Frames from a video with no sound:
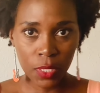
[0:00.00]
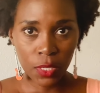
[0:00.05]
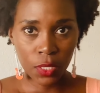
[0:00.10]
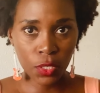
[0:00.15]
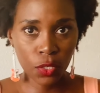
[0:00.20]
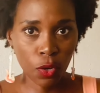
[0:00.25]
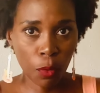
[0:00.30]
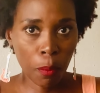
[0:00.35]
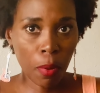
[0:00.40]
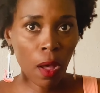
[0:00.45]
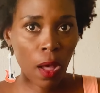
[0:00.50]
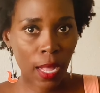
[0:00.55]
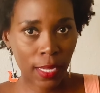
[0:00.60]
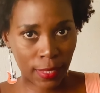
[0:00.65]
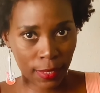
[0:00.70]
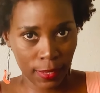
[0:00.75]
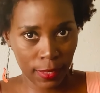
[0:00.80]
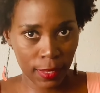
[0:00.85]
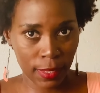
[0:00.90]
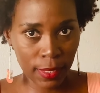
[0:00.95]
your
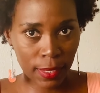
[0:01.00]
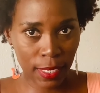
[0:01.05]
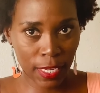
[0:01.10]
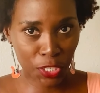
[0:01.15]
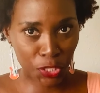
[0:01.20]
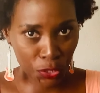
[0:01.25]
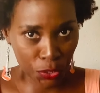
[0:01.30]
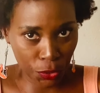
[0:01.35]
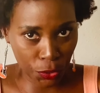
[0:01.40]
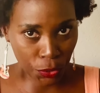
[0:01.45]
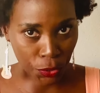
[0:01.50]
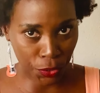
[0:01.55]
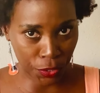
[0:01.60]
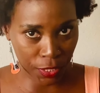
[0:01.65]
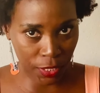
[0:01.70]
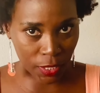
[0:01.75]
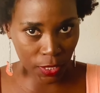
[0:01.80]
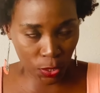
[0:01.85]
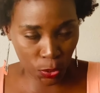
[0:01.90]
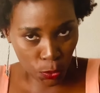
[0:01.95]
body and your
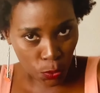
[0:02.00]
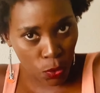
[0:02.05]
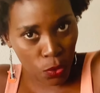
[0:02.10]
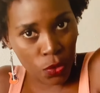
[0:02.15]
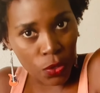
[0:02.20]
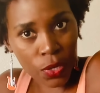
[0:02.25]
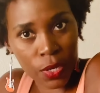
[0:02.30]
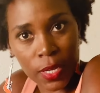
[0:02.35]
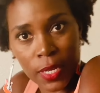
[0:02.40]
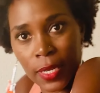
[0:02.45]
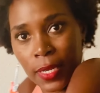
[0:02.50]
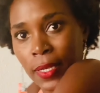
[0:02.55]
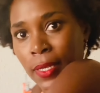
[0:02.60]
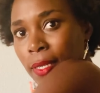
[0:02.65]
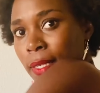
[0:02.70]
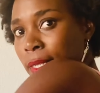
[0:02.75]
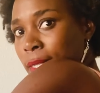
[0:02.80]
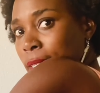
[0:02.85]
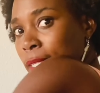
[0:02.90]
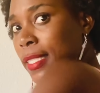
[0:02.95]
30s to look
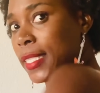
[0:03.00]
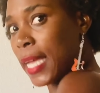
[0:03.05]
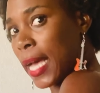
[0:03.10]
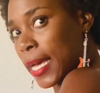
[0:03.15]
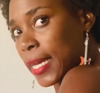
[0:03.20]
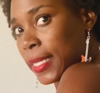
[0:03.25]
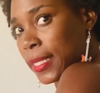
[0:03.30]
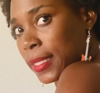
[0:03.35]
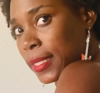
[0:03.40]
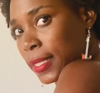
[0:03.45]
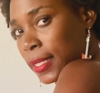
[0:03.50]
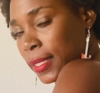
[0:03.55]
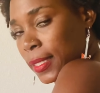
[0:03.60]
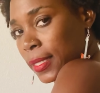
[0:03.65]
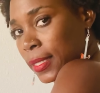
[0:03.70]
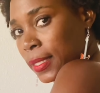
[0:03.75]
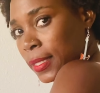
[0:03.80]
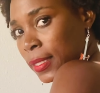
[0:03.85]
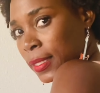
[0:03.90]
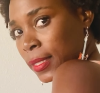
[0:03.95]
tight
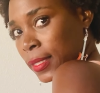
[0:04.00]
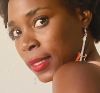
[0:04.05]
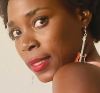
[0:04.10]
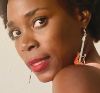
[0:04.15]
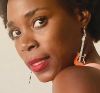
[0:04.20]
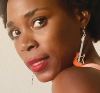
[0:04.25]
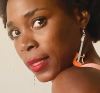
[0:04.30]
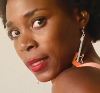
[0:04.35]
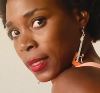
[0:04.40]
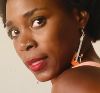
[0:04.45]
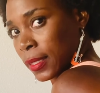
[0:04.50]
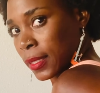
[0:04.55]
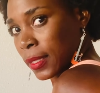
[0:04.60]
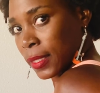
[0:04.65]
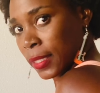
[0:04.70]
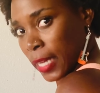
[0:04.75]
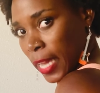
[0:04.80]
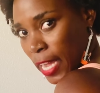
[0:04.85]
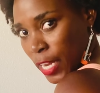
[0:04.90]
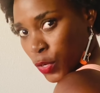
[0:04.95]

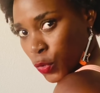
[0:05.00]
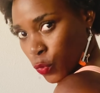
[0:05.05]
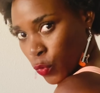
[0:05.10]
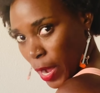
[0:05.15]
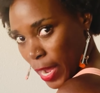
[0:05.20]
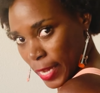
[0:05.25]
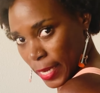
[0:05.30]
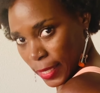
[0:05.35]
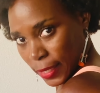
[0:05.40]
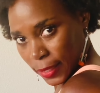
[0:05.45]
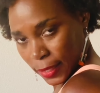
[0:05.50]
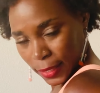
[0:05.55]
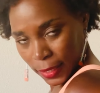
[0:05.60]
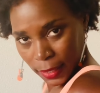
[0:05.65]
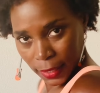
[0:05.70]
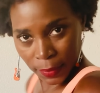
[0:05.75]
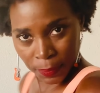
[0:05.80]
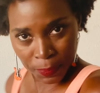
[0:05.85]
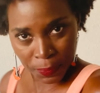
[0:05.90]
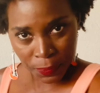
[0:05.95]
and right
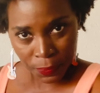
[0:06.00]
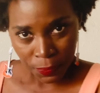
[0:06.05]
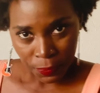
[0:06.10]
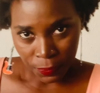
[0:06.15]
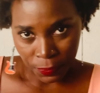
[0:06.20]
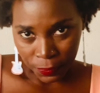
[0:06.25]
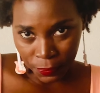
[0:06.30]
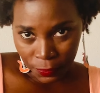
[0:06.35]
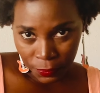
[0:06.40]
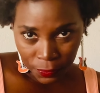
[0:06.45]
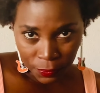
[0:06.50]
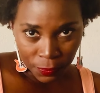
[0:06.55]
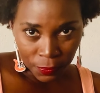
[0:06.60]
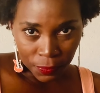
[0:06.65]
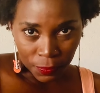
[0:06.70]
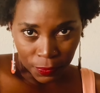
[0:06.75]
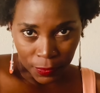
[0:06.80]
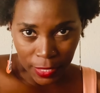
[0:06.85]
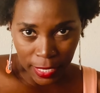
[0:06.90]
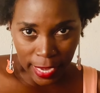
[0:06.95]

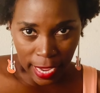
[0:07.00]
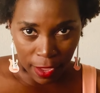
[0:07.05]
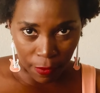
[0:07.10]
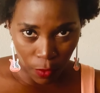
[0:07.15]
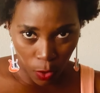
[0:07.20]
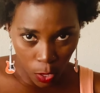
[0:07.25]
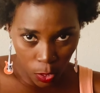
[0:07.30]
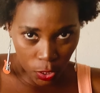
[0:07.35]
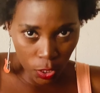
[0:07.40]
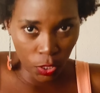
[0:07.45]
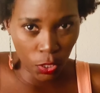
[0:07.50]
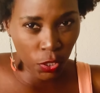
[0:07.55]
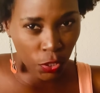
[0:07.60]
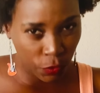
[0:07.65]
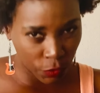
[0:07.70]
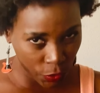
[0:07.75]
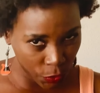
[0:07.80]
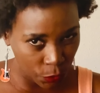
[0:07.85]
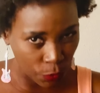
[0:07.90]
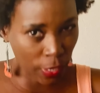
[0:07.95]
and have all the
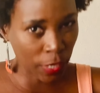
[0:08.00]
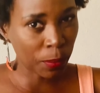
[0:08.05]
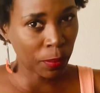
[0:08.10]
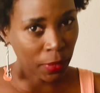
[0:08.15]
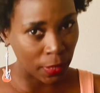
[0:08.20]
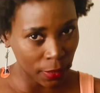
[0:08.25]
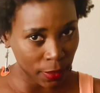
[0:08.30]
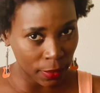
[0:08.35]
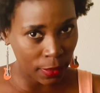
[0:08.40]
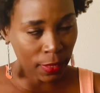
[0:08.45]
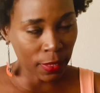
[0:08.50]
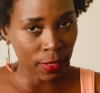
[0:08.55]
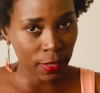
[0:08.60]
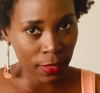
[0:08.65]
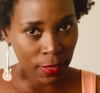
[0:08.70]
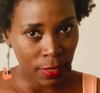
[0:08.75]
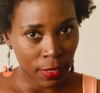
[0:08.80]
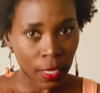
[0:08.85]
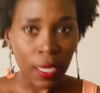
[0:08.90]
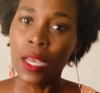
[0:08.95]
curves in the right
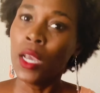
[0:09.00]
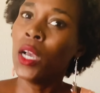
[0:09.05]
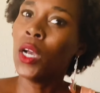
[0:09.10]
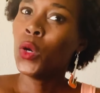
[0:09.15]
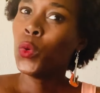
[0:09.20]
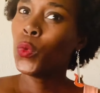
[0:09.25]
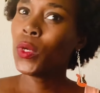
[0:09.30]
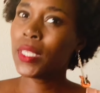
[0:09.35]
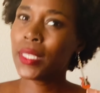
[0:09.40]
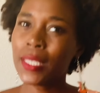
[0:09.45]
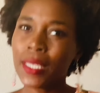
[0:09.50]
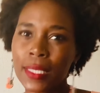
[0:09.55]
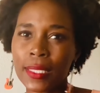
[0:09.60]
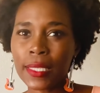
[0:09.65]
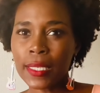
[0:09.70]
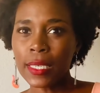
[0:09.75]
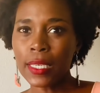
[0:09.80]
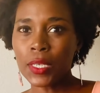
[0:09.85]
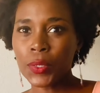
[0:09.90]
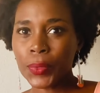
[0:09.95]
places. What's the
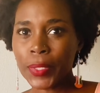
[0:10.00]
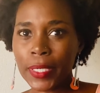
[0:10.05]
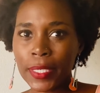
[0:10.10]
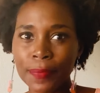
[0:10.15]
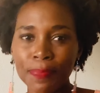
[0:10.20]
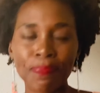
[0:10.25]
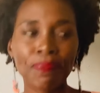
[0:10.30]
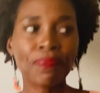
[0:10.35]
secret?